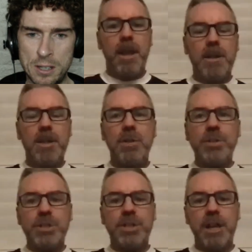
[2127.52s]
I can
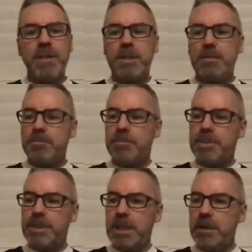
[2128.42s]
understand that.
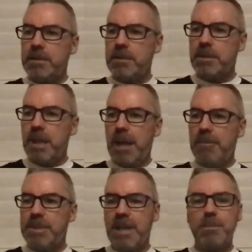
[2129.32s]
Seeing
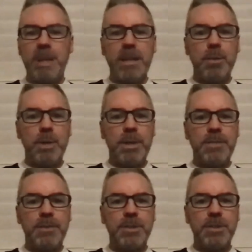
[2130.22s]
Sam Bennett win
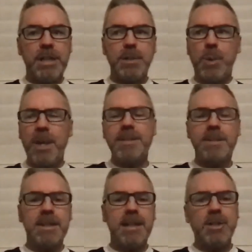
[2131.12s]
his first stage, why
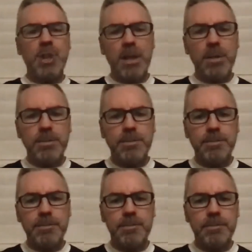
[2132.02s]
isn't he in yellow?
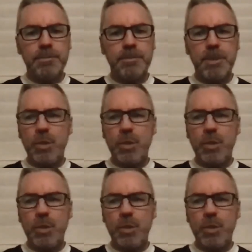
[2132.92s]
He